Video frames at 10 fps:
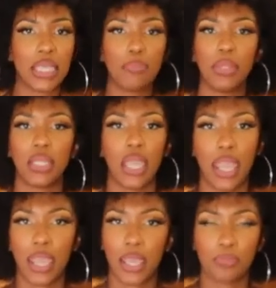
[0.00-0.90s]
deep in the
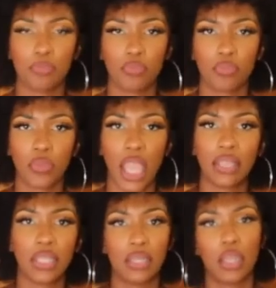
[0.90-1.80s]
game,
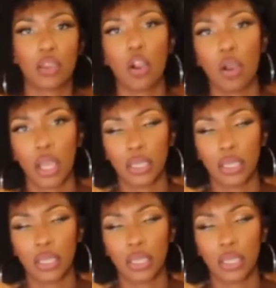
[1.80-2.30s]
and then they're gone.